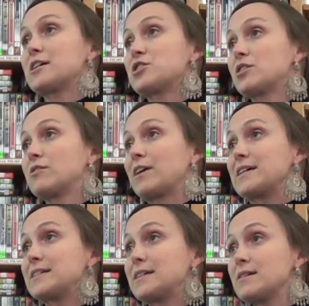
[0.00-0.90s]
Presentation of
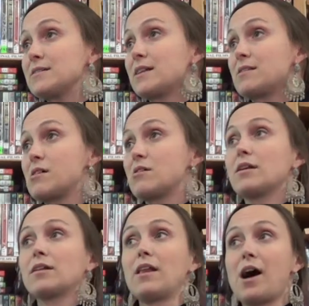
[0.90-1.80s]
ideas, that they're in
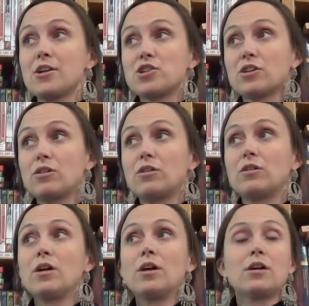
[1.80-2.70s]
a
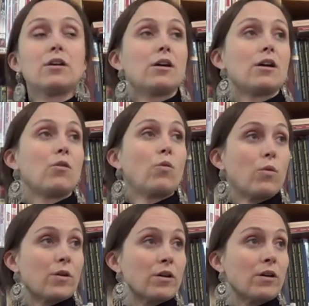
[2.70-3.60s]
logical
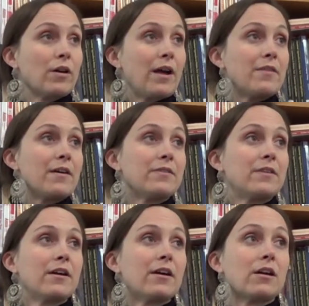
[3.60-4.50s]
order and that
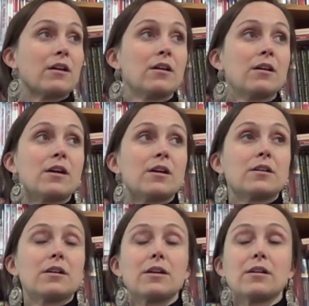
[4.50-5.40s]
they're
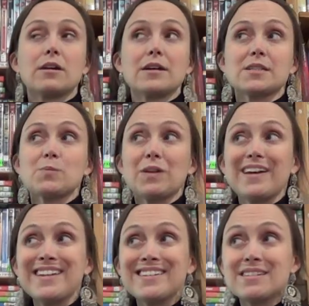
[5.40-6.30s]

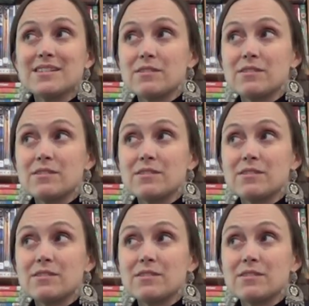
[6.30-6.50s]
explained and